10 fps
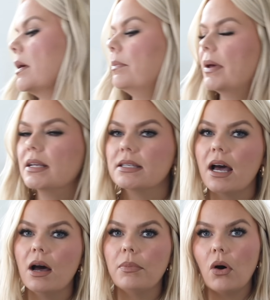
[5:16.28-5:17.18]
I
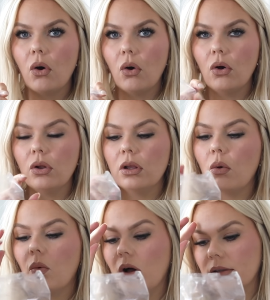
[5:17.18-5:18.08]
picked up whole
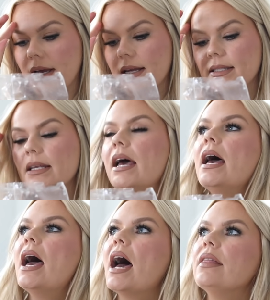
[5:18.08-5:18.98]
walnuts.
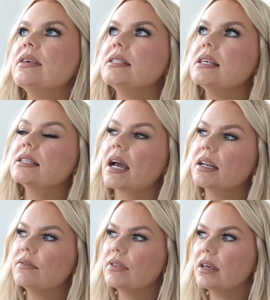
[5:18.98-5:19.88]
And this is
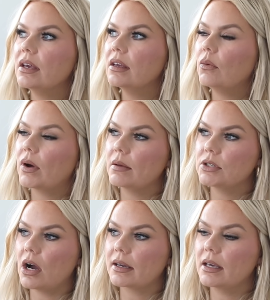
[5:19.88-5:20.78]
kind of the what I'm
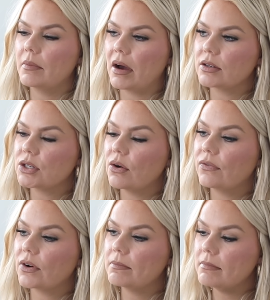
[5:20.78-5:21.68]
talking about. So
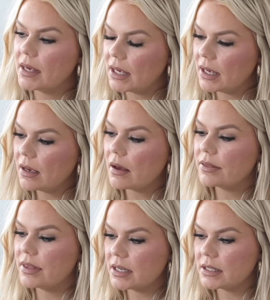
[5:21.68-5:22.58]
for me,
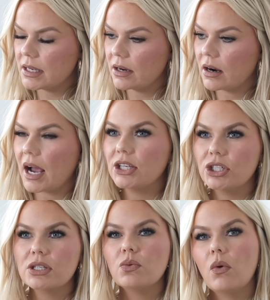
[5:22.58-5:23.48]
this year, I
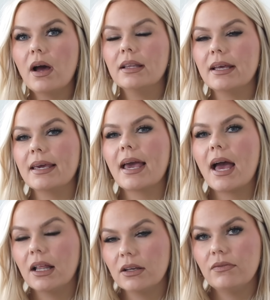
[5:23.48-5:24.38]
just want like
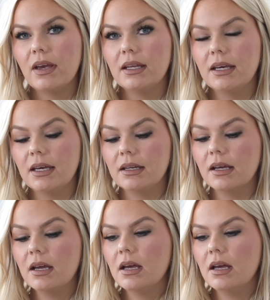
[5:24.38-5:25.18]
elevated